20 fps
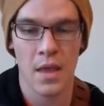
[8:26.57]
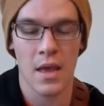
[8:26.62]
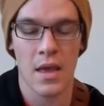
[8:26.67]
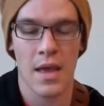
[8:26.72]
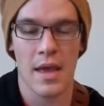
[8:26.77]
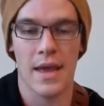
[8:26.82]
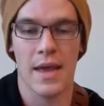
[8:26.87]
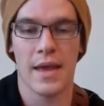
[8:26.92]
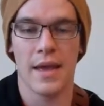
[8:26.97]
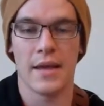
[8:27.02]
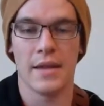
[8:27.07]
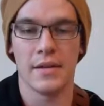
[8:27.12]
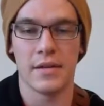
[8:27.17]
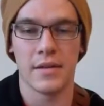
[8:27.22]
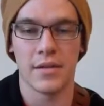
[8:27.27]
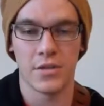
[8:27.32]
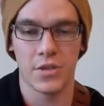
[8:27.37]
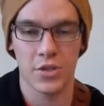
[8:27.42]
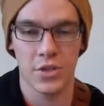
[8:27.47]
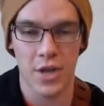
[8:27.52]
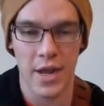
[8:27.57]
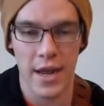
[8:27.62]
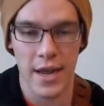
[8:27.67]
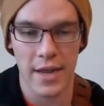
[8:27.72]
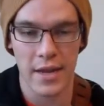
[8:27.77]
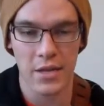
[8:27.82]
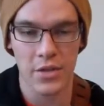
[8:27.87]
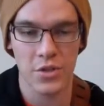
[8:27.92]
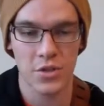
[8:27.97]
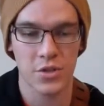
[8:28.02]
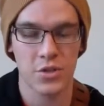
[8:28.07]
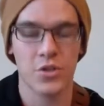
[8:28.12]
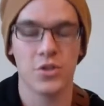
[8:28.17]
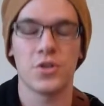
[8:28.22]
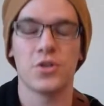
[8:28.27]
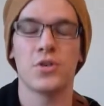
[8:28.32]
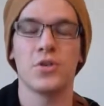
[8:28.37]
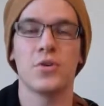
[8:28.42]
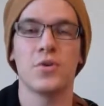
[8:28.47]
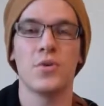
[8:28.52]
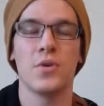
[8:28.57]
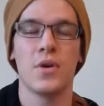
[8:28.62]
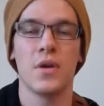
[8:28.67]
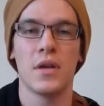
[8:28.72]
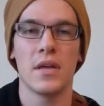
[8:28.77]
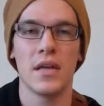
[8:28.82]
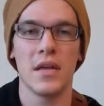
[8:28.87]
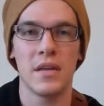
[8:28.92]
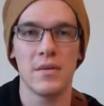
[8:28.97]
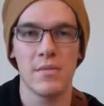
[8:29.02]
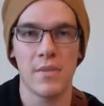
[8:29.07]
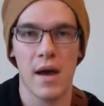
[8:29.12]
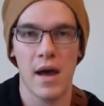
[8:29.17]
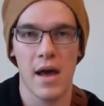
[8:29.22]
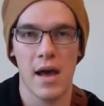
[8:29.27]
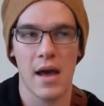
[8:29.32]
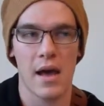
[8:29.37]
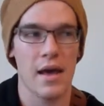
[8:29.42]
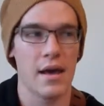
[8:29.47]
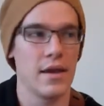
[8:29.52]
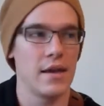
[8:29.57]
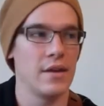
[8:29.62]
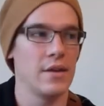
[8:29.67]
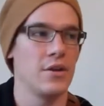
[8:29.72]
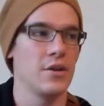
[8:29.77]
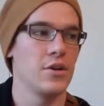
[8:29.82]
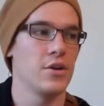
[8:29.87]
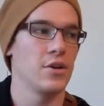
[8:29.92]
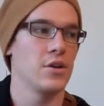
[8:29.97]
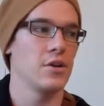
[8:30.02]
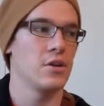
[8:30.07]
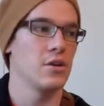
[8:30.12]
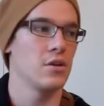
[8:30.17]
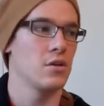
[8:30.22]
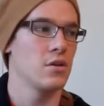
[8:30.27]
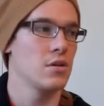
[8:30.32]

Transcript: and change to E minor.